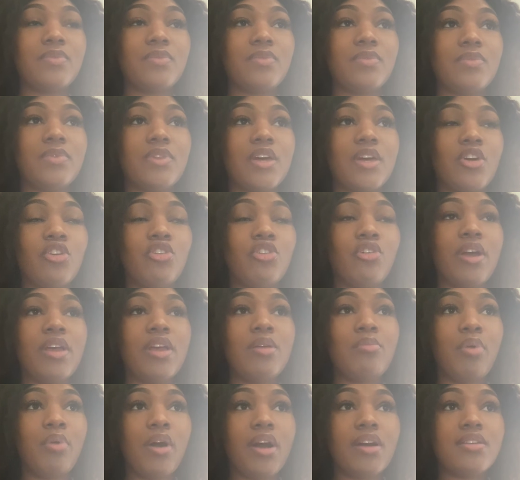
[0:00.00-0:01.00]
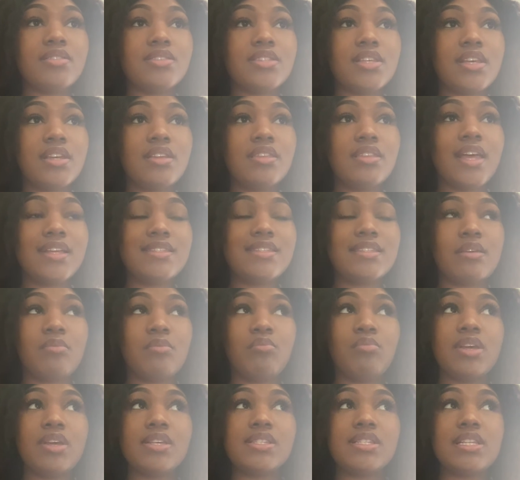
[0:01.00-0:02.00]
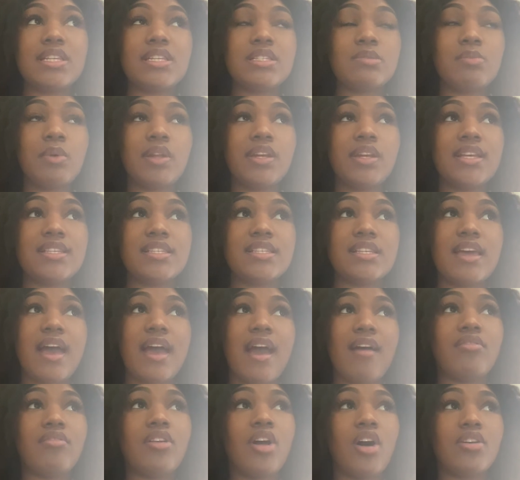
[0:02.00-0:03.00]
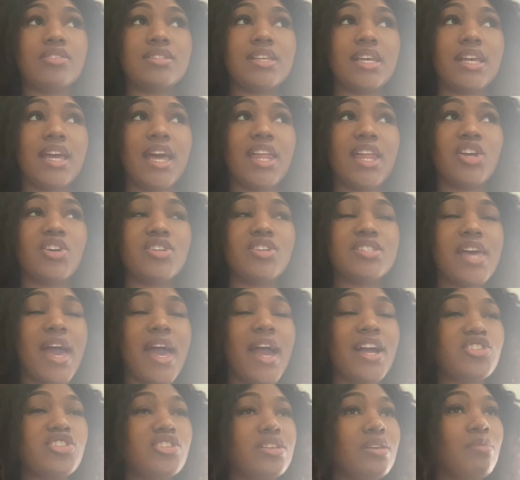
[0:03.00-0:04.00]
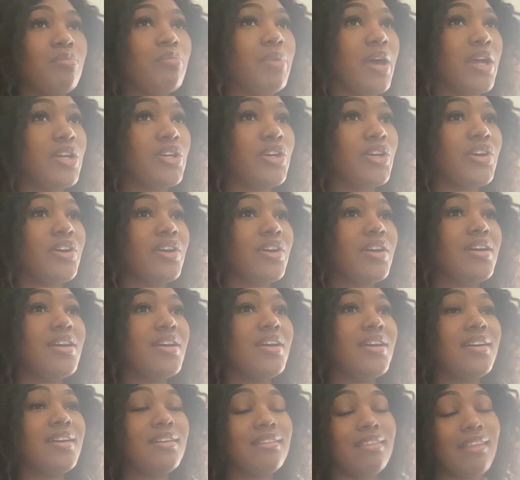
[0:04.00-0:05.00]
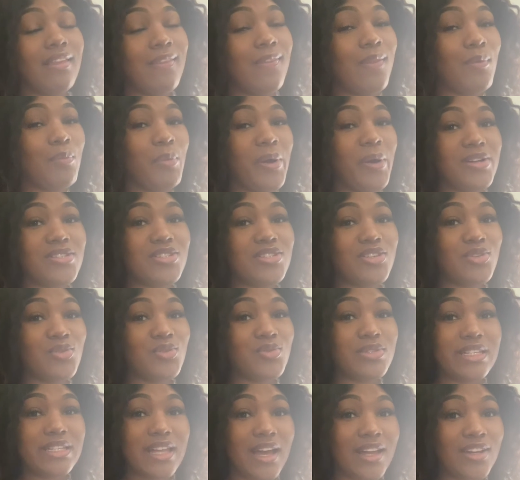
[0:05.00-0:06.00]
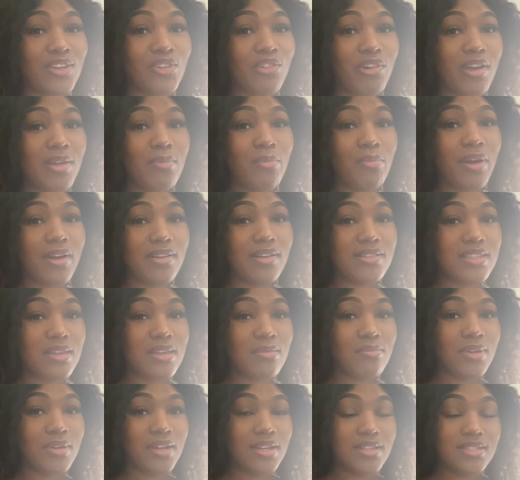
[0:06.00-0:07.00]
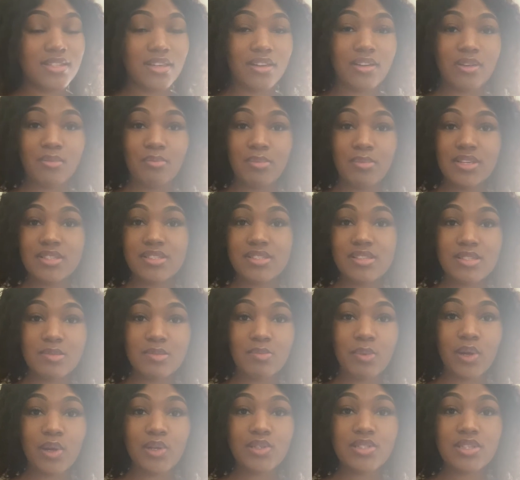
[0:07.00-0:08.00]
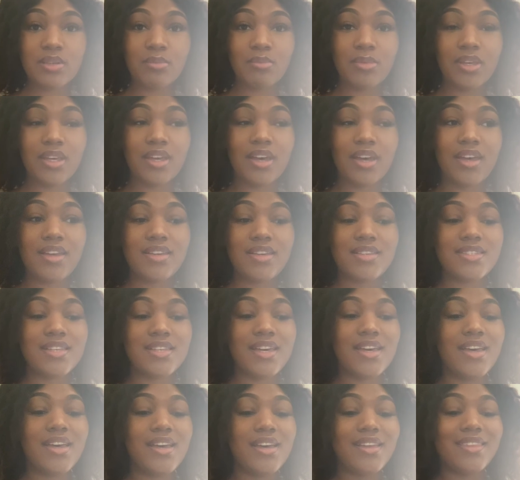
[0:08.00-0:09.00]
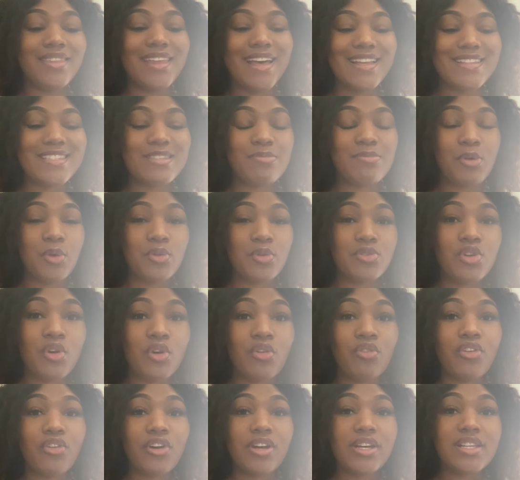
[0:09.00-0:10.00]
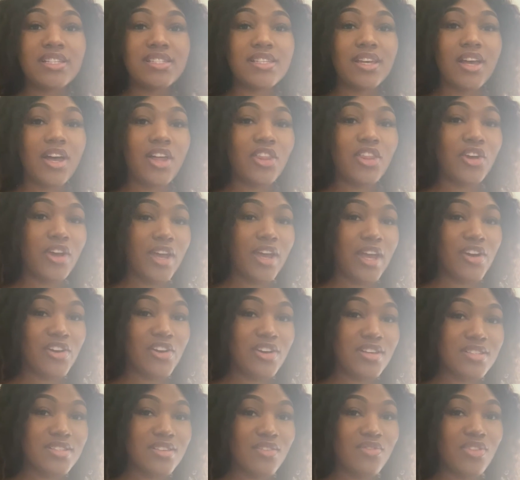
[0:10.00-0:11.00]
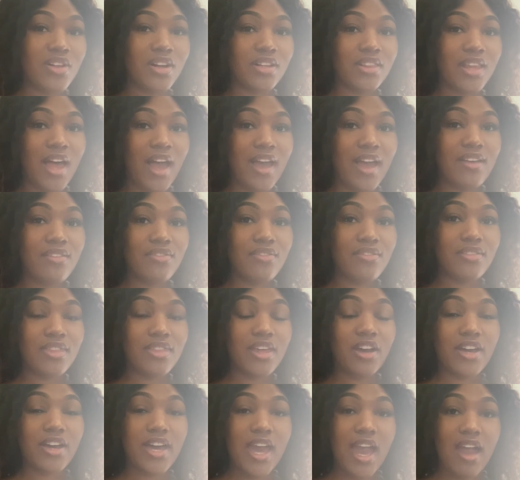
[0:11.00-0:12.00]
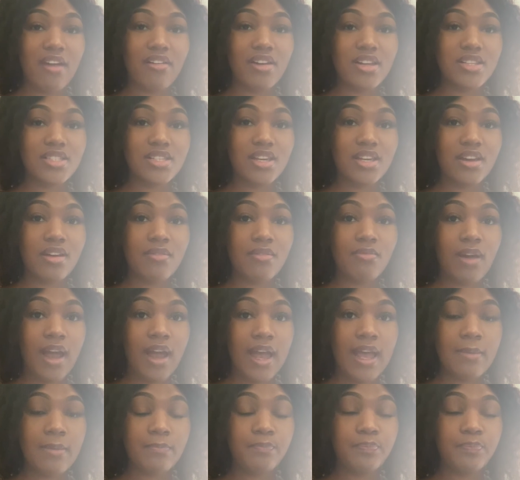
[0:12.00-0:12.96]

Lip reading: the great person that's in business but doesn't have it all together is actually better than the person who's not a great person but is a good business person, because that spills over into other areas of their life, their character, right?